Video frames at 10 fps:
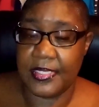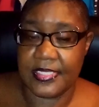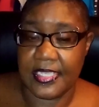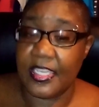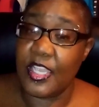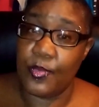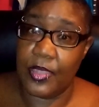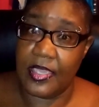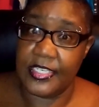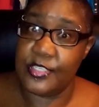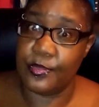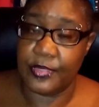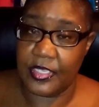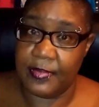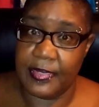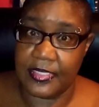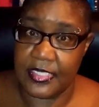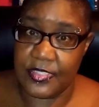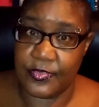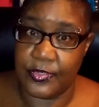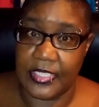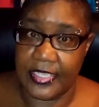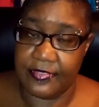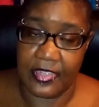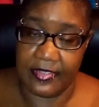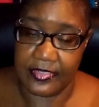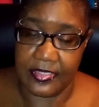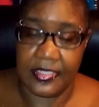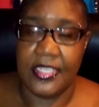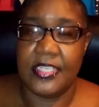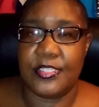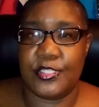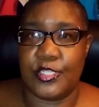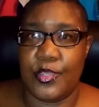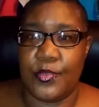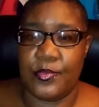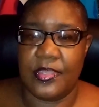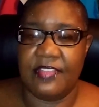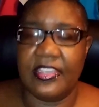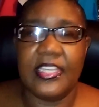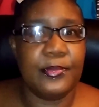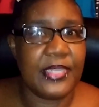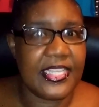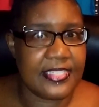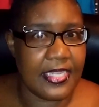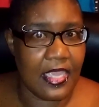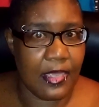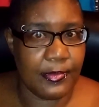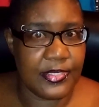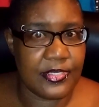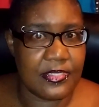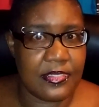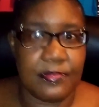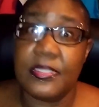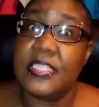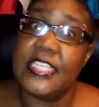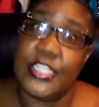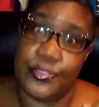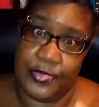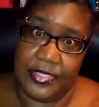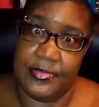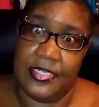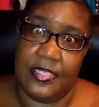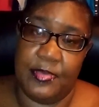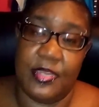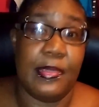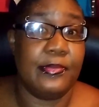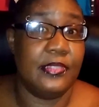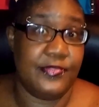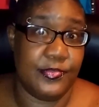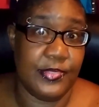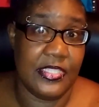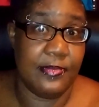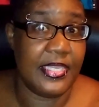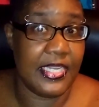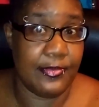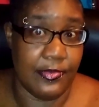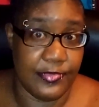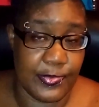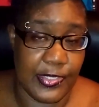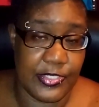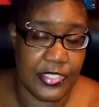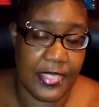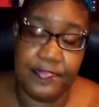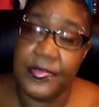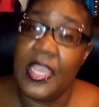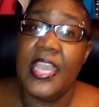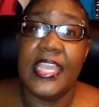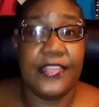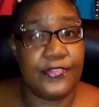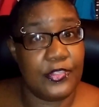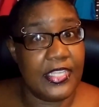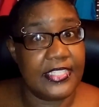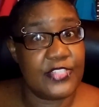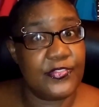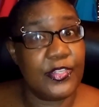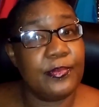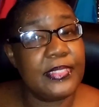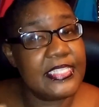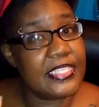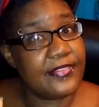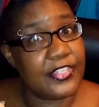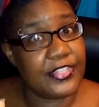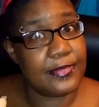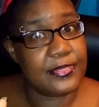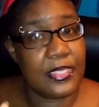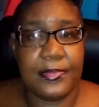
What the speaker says: because I can go on and drone on about this for like forever. So if anyone has any comments, please put them down at the bottom. I would love to read them and I will respond to them. If you like this video, please give it a thumbs